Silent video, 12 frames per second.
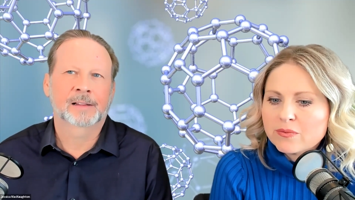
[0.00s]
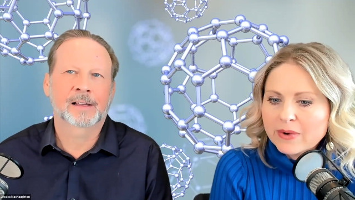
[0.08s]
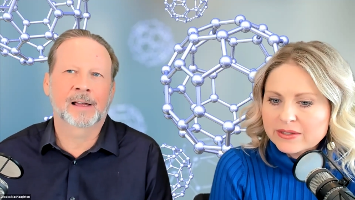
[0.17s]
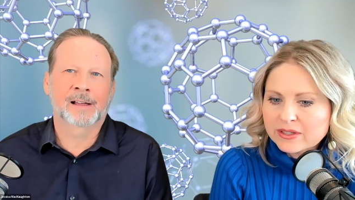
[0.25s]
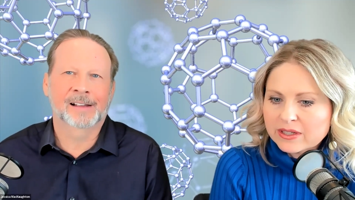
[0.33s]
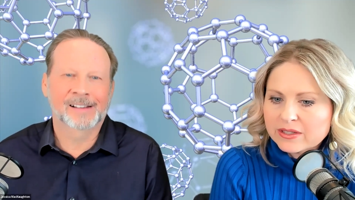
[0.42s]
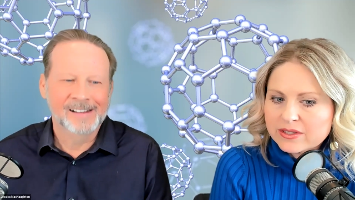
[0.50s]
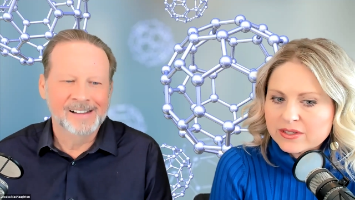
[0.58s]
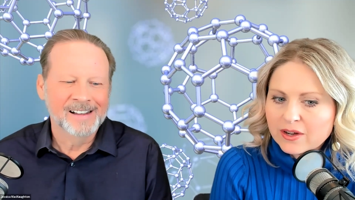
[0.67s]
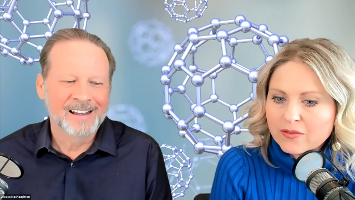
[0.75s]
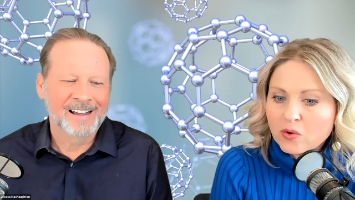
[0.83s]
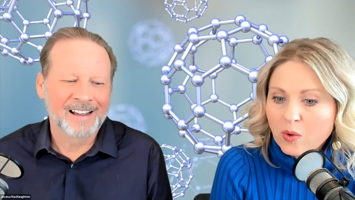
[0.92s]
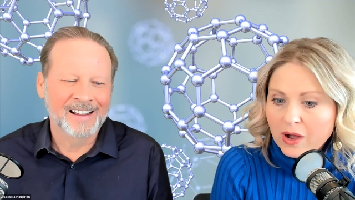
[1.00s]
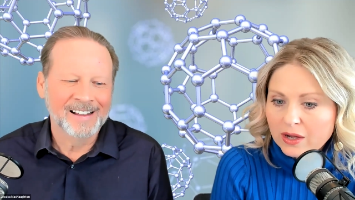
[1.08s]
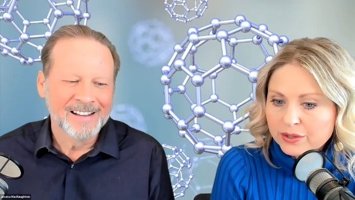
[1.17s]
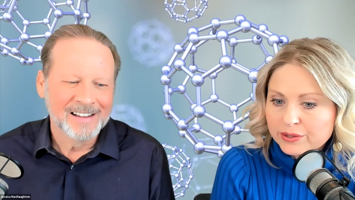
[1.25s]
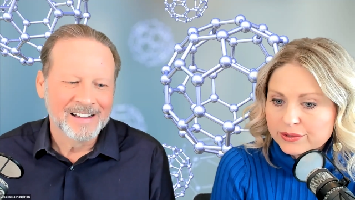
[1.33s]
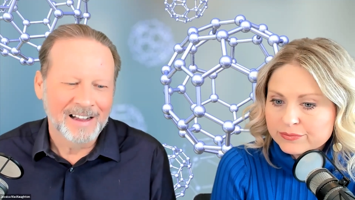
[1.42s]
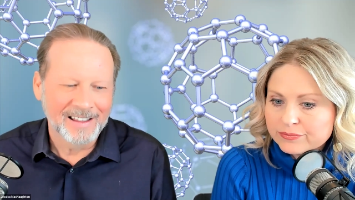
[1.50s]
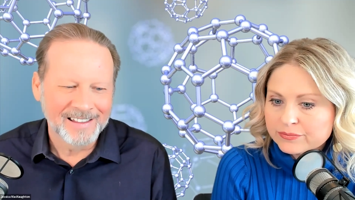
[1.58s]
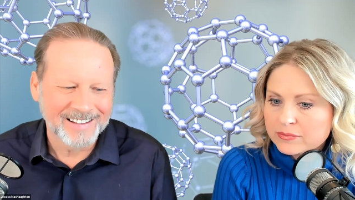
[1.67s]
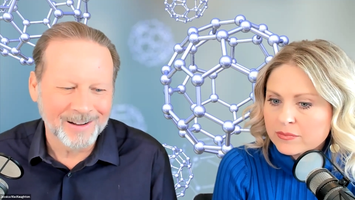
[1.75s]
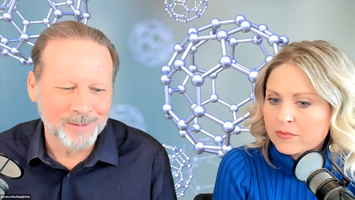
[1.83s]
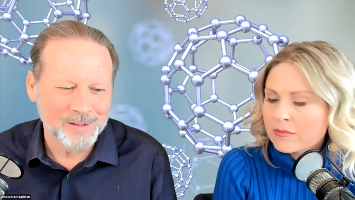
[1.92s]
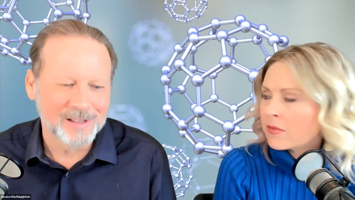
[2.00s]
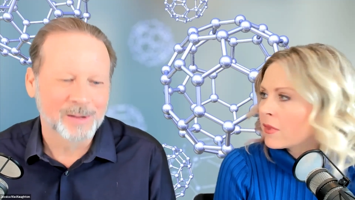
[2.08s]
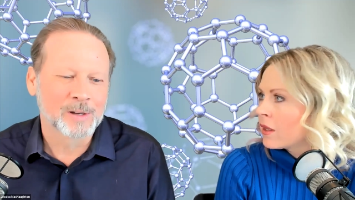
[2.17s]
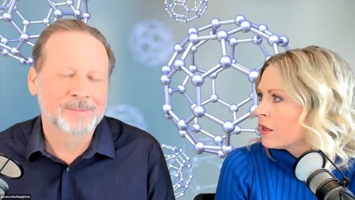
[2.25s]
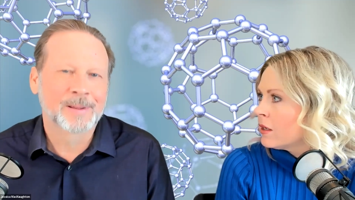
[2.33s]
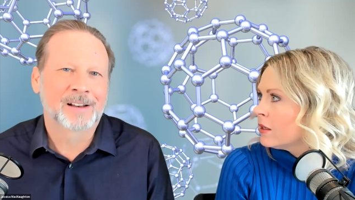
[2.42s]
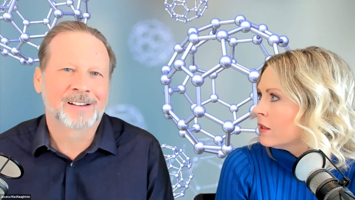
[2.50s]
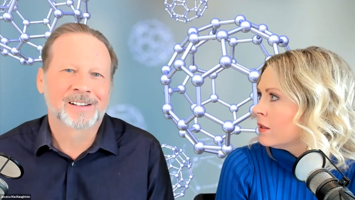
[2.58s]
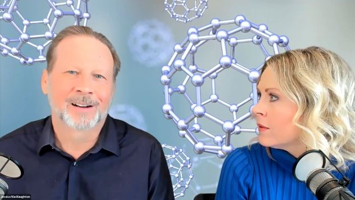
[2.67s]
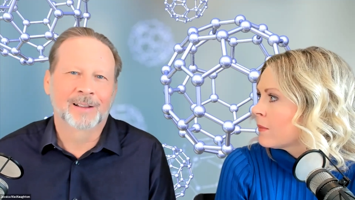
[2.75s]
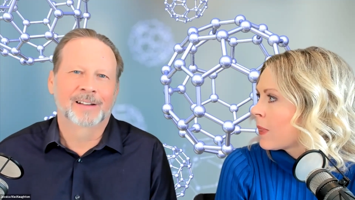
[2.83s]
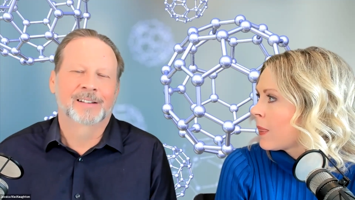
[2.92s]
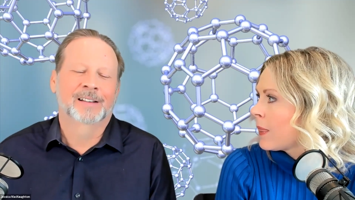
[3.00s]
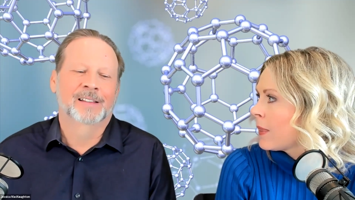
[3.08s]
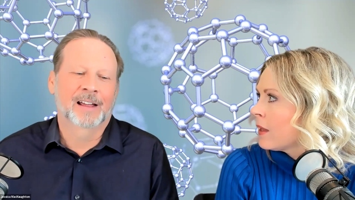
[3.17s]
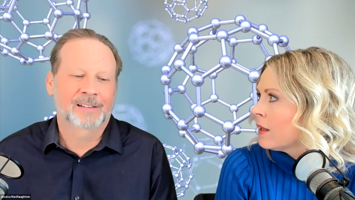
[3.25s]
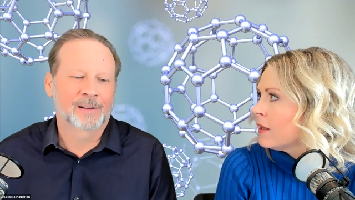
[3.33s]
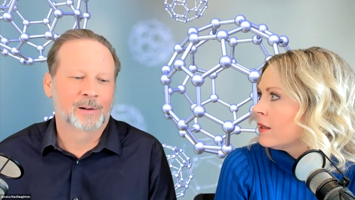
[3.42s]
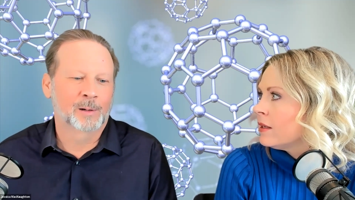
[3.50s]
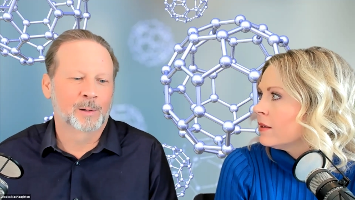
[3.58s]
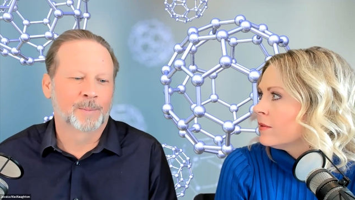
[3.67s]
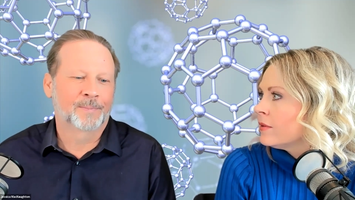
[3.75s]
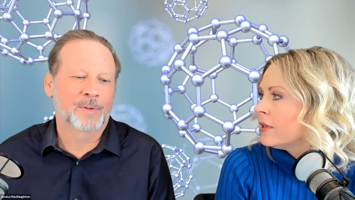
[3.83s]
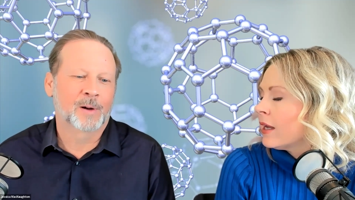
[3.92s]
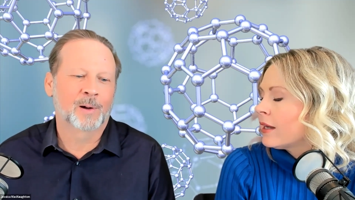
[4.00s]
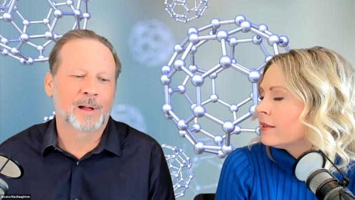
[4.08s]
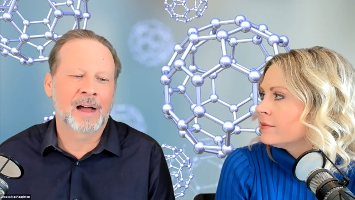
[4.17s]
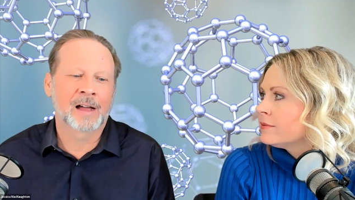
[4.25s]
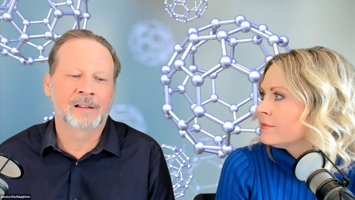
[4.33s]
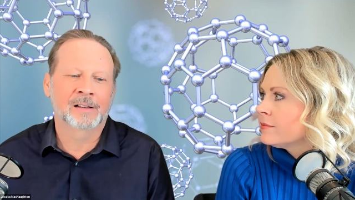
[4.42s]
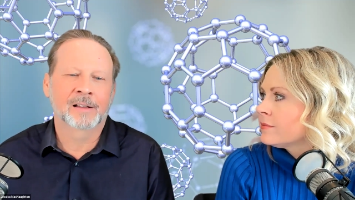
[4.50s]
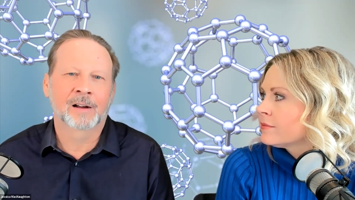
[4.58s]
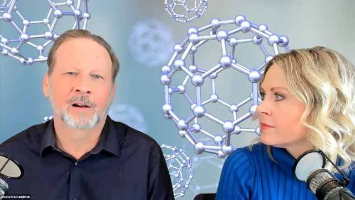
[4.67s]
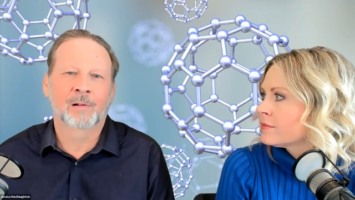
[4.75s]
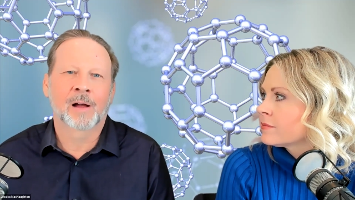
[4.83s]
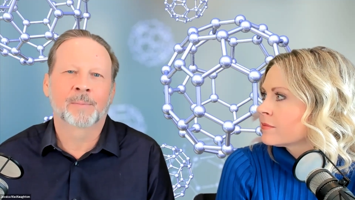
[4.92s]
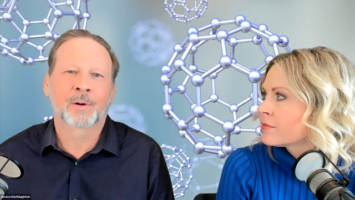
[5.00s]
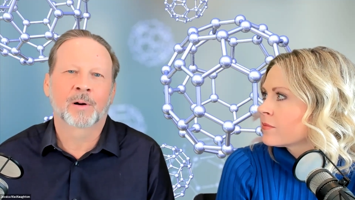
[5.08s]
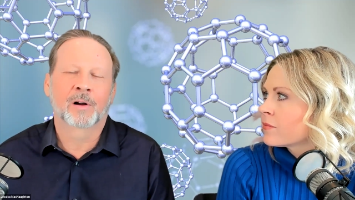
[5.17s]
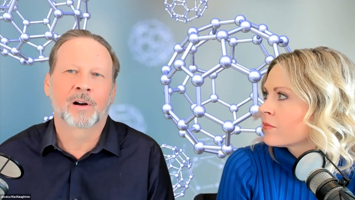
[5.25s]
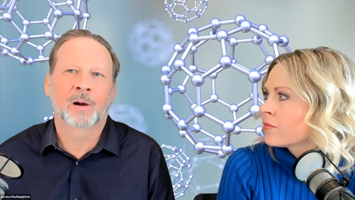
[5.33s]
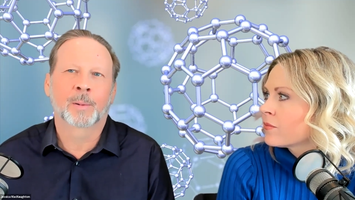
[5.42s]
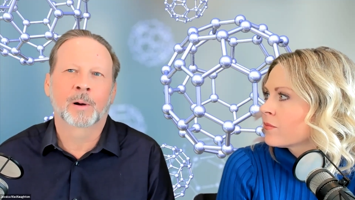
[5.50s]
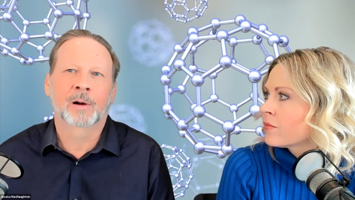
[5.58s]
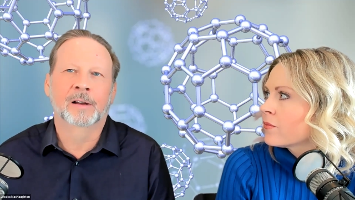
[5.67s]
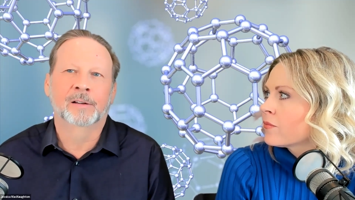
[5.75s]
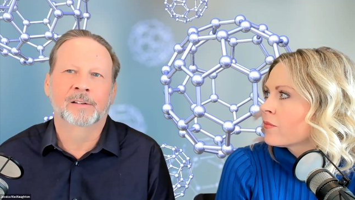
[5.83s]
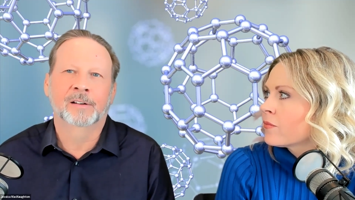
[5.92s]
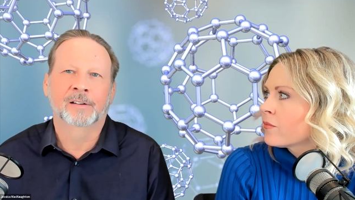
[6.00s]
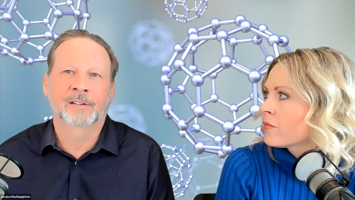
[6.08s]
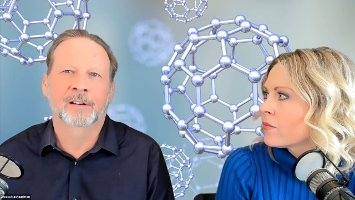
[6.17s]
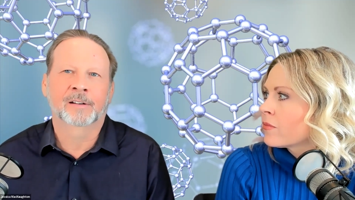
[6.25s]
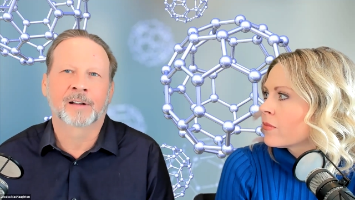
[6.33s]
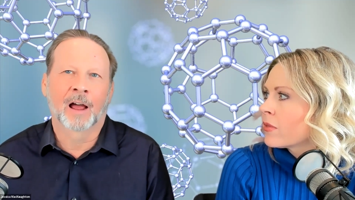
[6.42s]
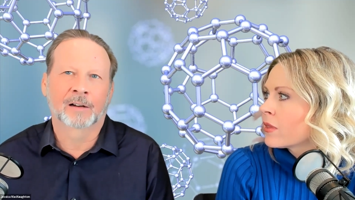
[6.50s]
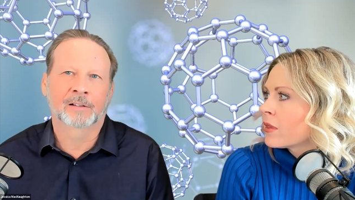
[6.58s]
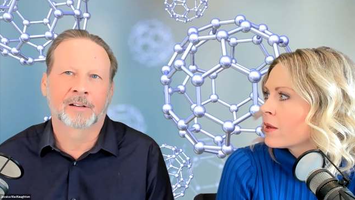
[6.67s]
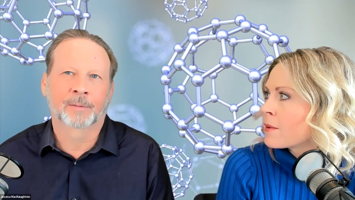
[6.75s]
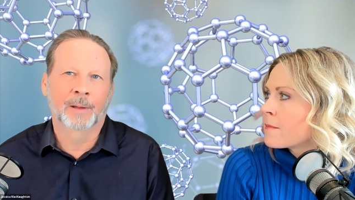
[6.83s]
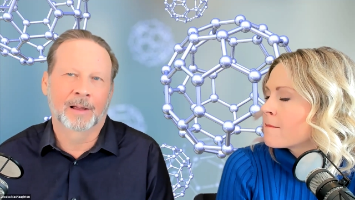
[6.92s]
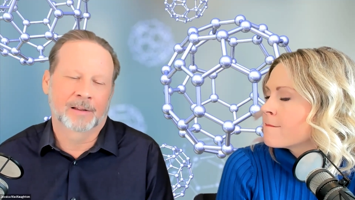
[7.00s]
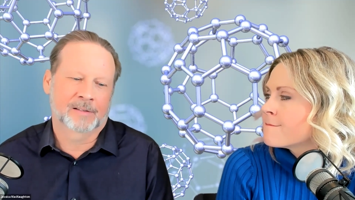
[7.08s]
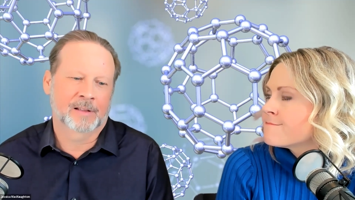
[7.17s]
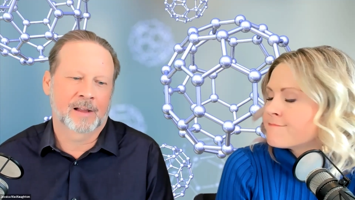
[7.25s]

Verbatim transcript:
Speaker 1: the that, residents of Oahu.
Speaker 2: I think that was the U.S. military that did that. The whole the yeah. whole island there around Pearl Harbor is just toxic mess.